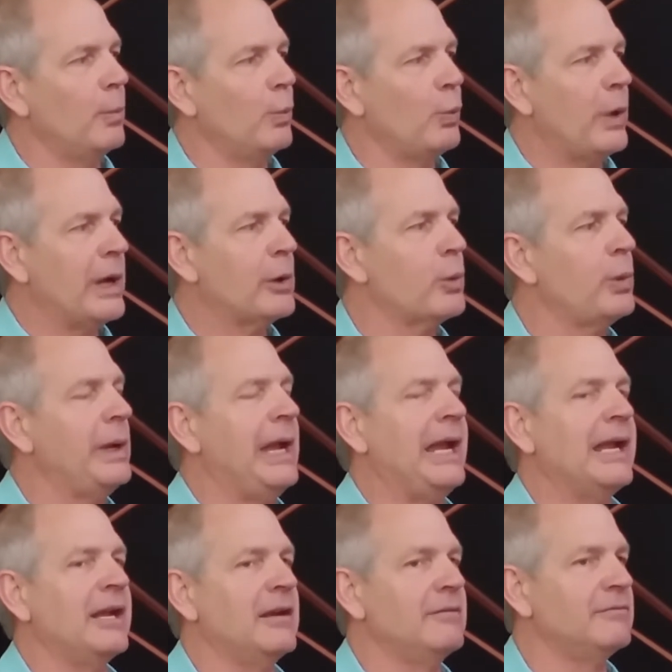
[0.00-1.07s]
We create
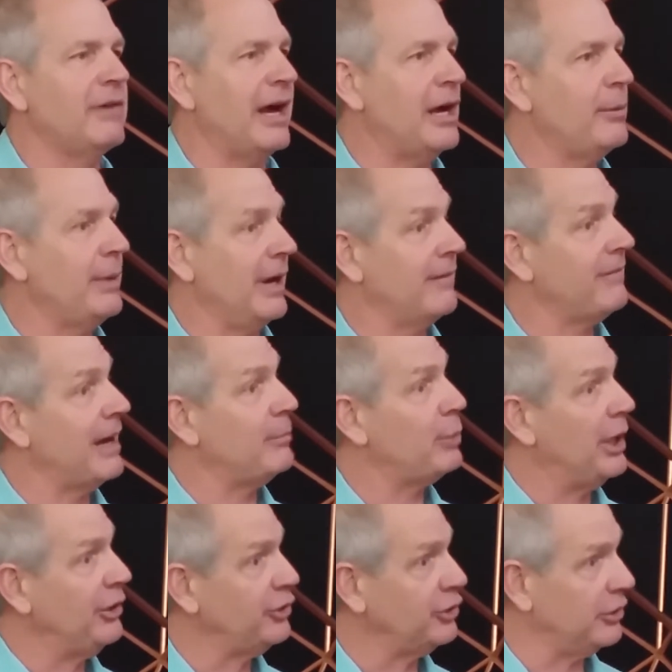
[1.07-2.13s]
an environment, a
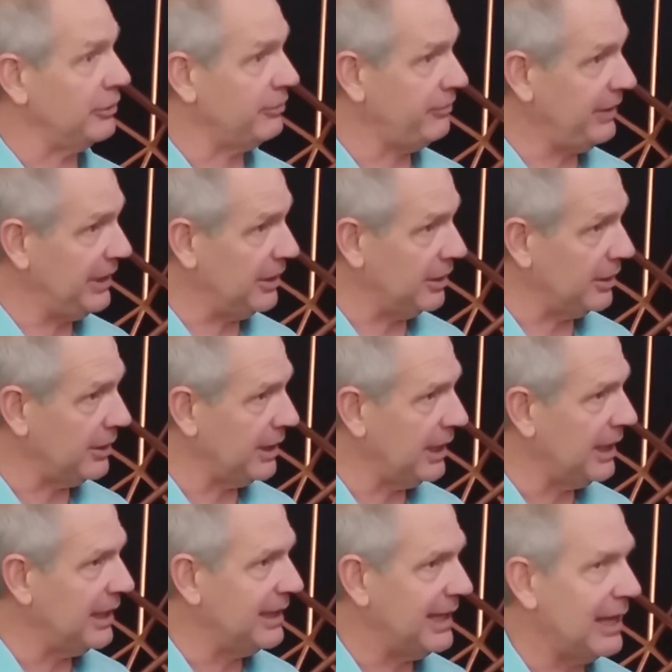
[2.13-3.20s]
vibrational field
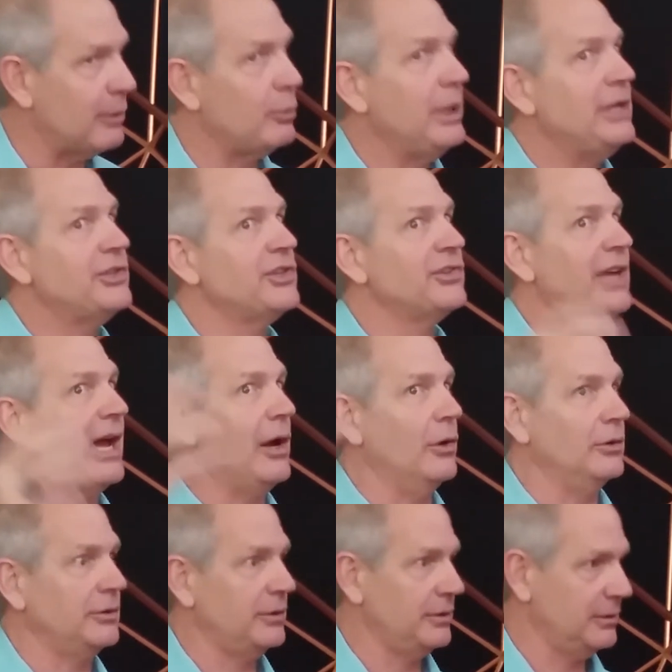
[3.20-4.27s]
that reaches
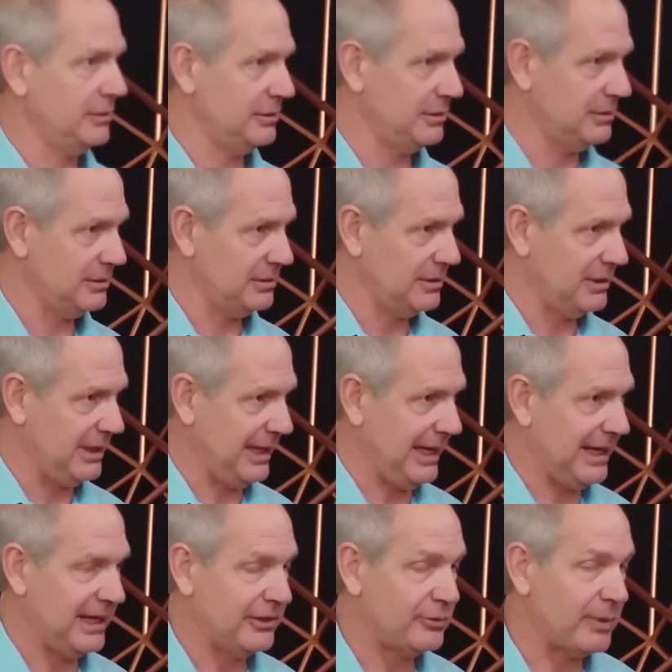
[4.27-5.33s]
out,
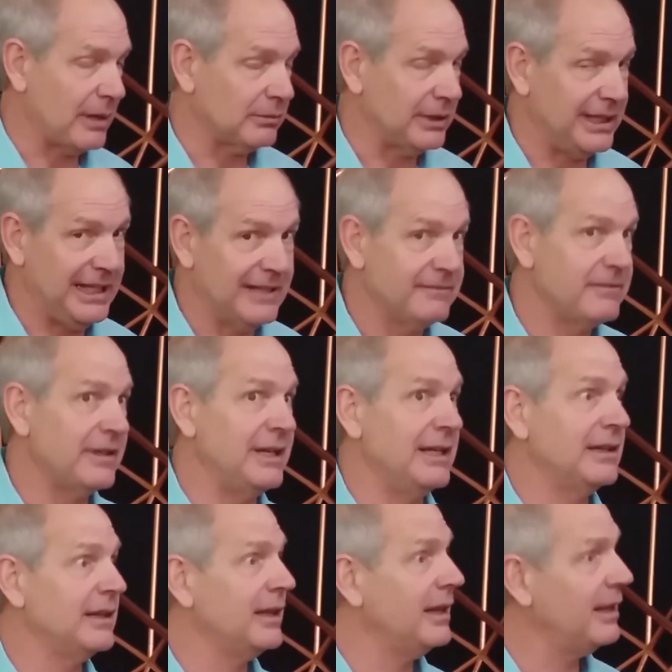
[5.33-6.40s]
and it's probably
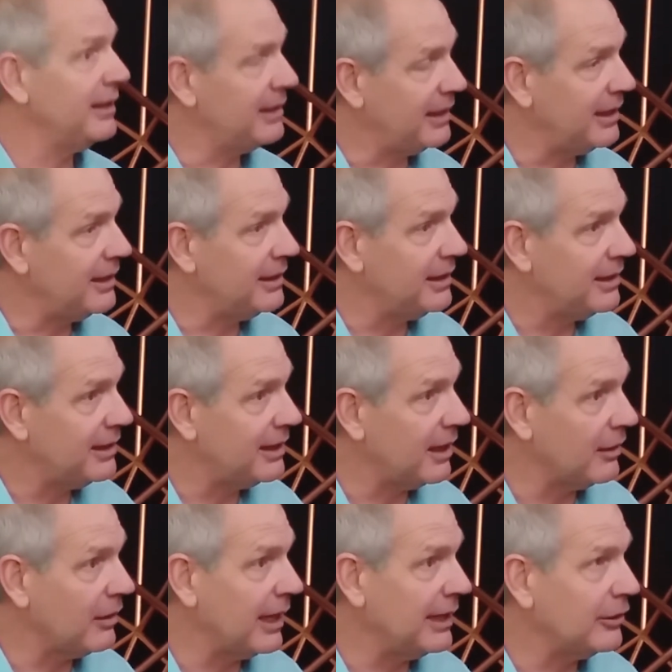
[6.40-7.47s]
infinite, the
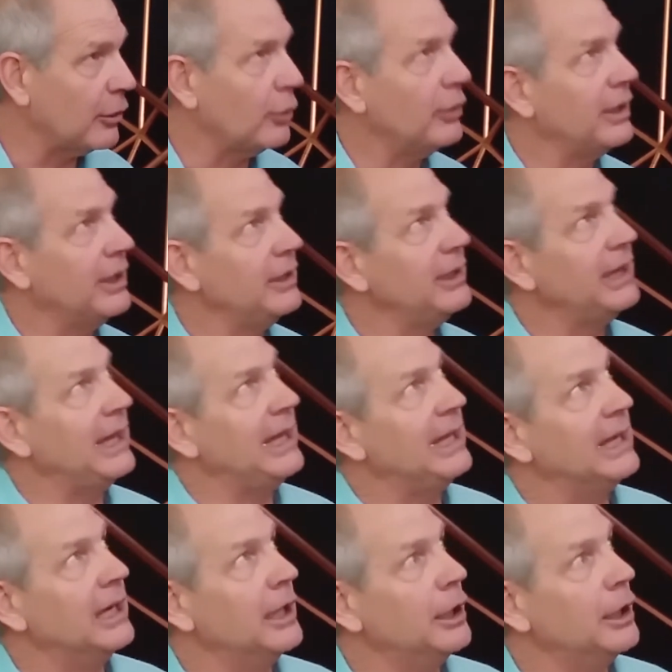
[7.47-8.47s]
length or the